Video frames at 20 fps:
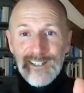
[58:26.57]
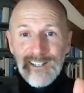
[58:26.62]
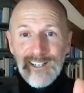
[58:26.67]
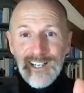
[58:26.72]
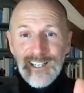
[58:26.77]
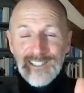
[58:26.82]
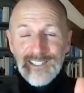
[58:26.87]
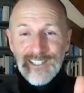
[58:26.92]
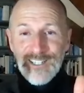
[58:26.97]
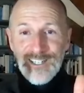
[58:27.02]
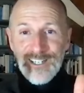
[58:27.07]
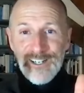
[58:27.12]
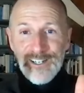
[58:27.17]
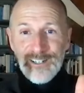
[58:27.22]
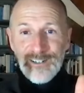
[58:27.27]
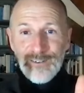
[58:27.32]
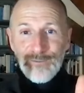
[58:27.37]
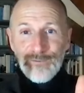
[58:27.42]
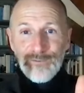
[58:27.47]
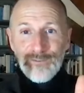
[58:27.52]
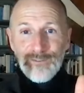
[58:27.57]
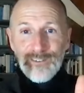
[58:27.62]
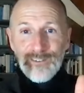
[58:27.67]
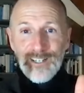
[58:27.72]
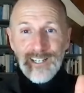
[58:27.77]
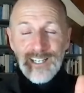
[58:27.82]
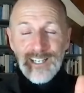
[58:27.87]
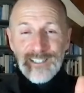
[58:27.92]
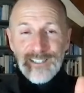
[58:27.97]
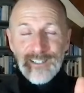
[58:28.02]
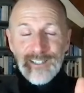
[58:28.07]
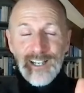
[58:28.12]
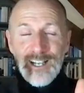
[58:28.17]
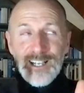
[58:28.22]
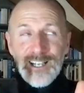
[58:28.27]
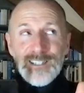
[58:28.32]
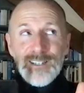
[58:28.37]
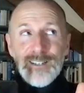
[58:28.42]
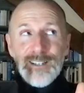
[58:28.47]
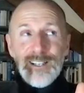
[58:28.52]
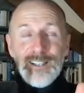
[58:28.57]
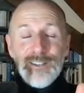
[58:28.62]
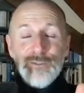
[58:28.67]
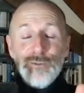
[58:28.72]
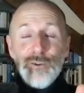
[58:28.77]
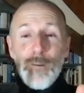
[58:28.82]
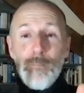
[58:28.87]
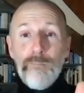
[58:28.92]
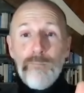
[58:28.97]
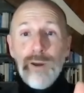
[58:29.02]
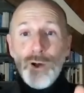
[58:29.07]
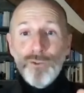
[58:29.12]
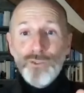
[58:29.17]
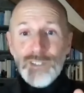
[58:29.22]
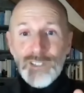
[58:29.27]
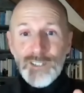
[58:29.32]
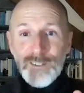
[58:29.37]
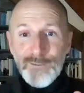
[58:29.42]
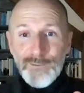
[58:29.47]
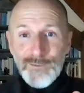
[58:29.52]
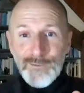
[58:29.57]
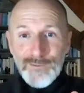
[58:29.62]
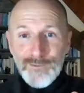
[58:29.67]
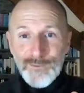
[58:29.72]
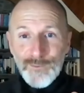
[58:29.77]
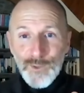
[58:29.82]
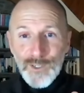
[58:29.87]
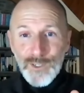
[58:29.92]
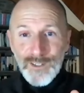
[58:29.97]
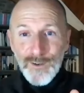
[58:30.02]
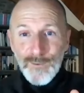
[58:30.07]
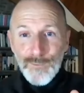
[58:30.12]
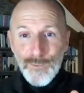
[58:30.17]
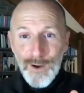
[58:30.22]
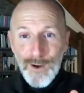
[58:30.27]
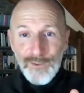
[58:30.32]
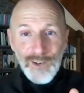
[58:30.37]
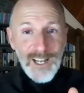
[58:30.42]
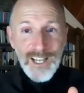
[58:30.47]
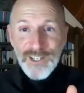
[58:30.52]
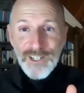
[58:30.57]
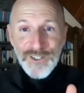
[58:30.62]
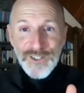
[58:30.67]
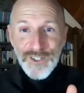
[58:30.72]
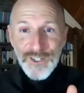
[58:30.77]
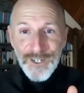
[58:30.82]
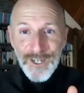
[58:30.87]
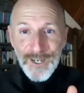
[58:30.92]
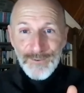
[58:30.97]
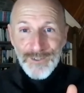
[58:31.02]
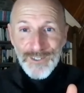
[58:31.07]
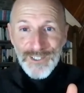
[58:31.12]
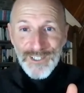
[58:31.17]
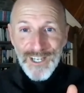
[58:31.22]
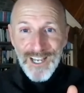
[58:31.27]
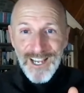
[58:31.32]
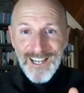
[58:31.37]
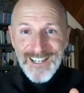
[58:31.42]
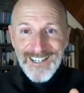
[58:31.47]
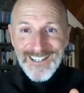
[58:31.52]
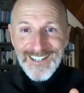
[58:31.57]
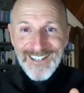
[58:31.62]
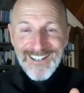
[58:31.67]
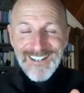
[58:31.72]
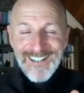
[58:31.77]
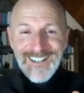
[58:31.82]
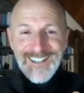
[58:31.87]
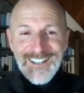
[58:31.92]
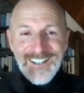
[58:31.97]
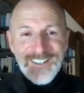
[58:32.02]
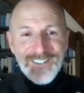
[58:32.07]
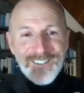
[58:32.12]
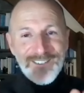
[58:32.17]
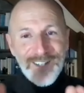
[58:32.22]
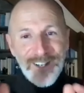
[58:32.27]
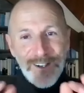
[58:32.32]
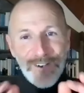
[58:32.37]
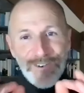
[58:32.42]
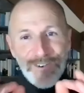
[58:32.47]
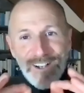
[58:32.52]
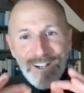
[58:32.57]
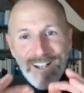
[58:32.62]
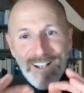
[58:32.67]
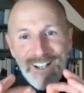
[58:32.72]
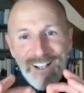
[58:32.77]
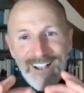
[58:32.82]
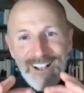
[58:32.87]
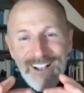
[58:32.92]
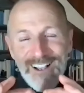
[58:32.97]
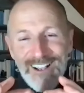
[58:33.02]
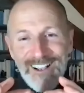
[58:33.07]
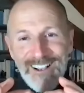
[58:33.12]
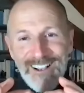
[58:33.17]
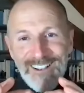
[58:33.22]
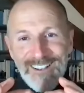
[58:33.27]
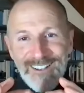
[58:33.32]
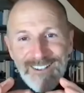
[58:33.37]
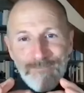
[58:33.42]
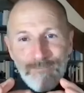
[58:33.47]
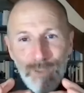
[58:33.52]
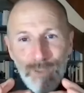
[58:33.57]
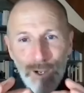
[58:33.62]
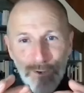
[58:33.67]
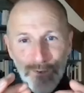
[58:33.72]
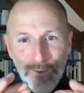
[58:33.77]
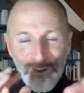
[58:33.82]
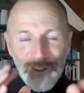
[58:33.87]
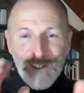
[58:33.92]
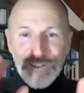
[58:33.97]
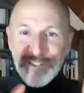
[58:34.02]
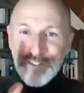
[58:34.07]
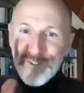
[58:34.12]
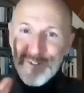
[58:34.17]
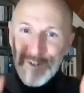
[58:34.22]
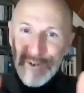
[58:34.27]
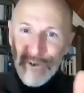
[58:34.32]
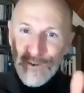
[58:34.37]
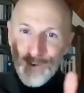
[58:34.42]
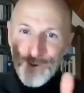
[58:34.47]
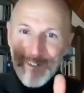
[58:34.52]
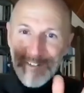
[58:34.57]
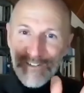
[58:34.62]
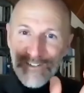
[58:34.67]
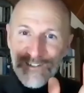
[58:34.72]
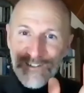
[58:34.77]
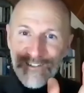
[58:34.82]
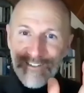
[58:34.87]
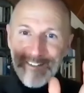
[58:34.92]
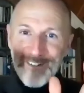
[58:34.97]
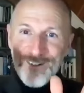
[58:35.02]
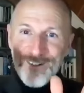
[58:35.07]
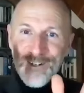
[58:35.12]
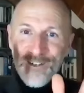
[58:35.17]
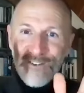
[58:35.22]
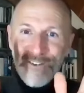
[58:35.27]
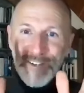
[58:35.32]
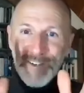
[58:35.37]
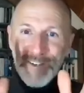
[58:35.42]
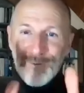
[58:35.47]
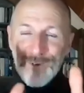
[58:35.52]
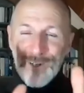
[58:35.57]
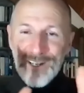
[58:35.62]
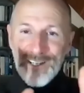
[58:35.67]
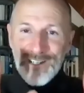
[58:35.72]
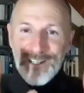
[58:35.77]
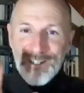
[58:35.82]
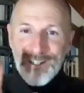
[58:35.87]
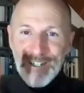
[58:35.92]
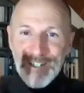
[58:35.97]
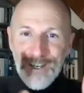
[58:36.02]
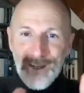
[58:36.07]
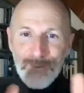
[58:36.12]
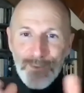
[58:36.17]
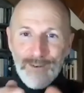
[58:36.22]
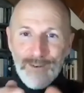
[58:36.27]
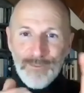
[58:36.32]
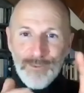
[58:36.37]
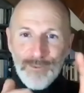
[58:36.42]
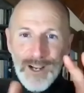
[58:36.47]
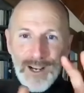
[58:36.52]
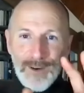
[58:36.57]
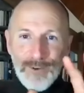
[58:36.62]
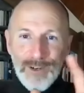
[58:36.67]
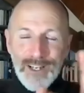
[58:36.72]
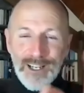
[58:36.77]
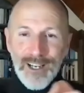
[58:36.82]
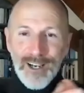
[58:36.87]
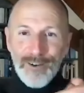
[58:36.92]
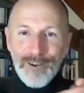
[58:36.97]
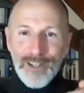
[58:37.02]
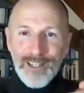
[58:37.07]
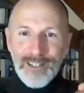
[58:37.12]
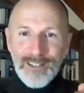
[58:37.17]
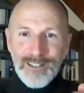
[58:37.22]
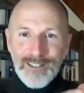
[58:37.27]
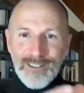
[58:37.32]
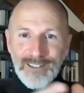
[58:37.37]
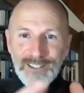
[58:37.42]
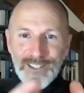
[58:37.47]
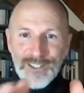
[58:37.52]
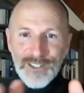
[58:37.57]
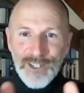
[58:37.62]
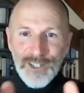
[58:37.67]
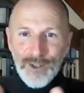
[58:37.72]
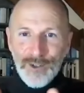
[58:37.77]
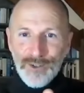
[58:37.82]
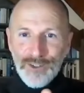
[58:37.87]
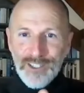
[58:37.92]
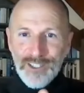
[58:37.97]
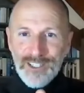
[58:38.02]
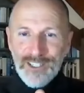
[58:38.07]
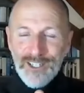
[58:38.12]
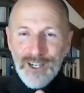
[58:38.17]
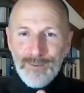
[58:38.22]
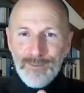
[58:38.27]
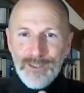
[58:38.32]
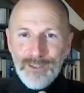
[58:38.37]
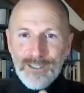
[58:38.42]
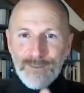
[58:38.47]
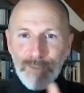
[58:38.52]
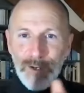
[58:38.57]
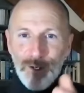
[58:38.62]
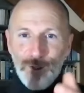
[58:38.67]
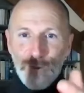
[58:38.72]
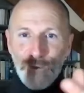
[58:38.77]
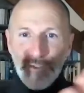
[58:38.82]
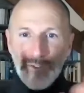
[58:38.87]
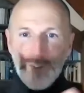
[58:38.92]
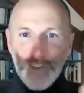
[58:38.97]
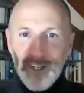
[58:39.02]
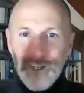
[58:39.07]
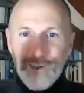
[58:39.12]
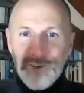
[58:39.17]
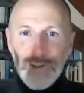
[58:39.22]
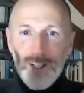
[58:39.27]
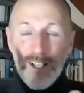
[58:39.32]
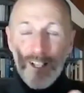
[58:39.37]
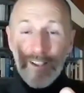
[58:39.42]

as a kind of, as a, as a, through a bolt of, of revelation, I would say. So both are true, you know, that we determine where we're going, the soul determines, but also